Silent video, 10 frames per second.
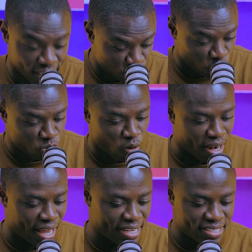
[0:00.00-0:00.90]
That's what
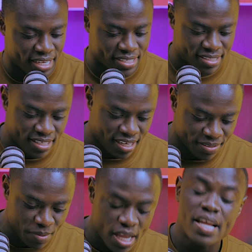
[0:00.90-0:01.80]
Twilight is
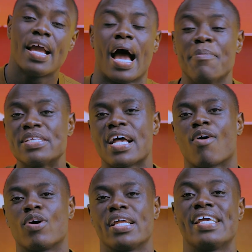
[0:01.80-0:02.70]
saying. I be
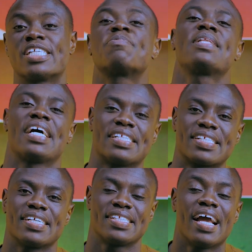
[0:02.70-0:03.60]
Sarkodie the expect
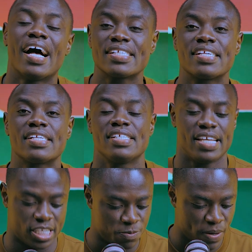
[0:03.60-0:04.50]
answers. The answers he
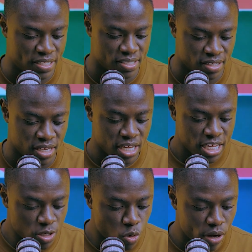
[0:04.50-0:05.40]
the expect,
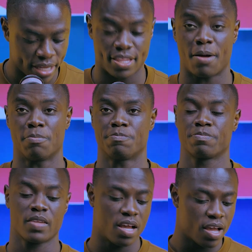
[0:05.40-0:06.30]
he go get them.
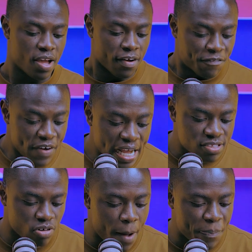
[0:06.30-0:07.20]

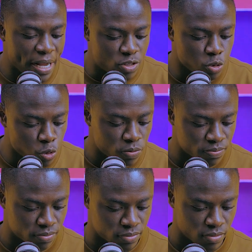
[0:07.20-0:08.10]
First rapper to,
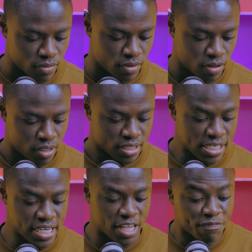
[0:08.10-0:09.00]

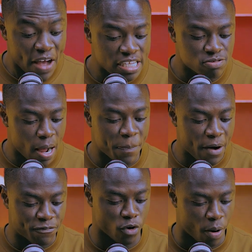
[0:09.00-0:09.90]
this is first
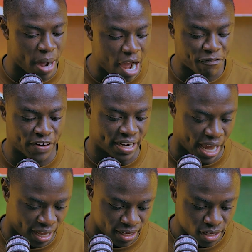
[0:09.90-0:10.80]
rapper from
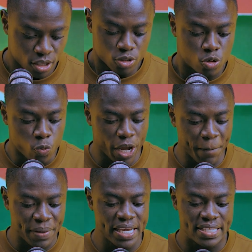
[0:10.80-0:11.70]
Africa to
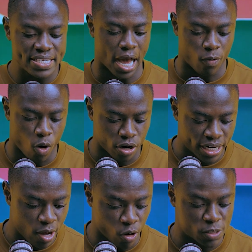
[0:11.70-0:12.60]
win BET award.
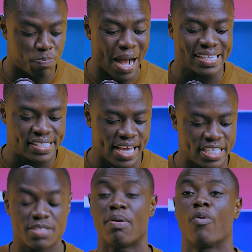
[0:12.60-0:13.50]
It was
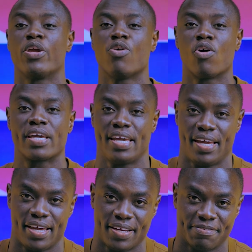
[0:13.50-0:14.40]
backstage, but we don't care.